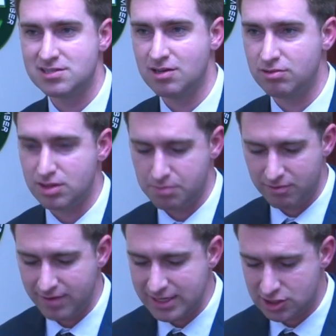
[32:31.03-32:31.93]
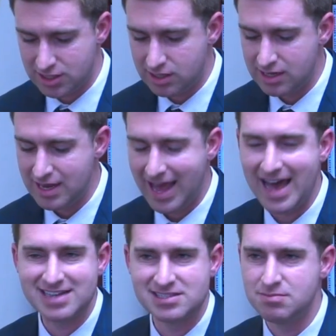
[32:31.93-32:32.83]
So the prevention
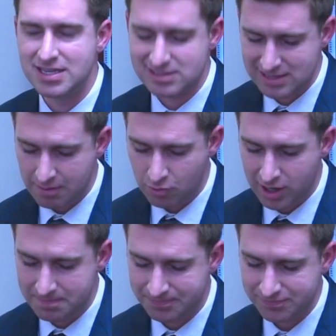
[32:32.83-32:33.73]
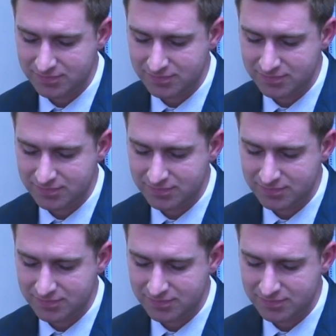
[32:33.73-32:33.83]
has to be step one.